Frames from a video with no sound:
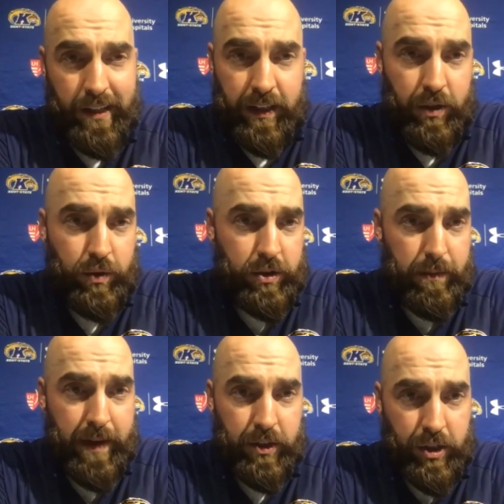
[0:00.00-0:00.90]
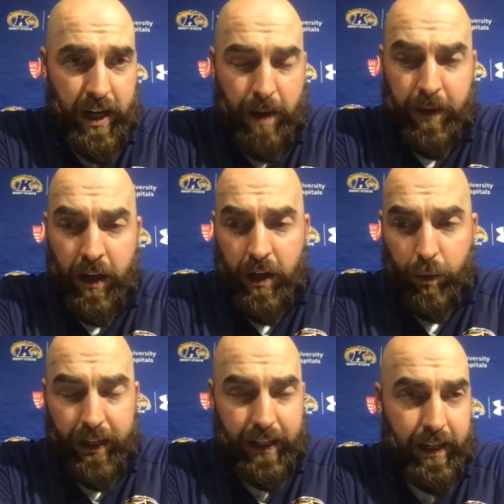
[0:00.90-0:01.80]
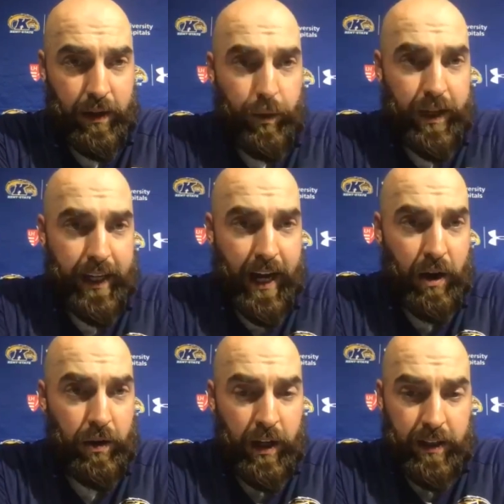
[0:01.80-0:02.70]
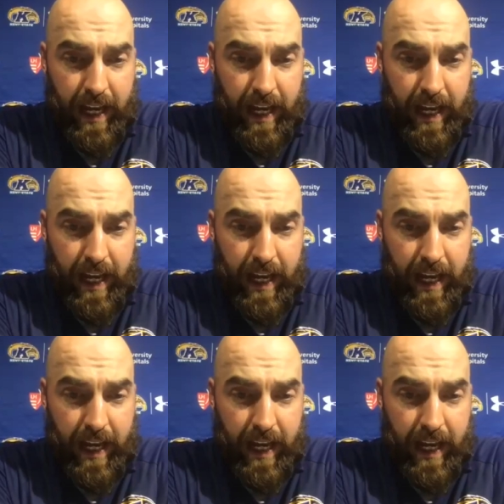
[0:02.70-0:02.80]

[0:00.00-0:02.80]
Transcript: And they do a tremendous job week in and week out,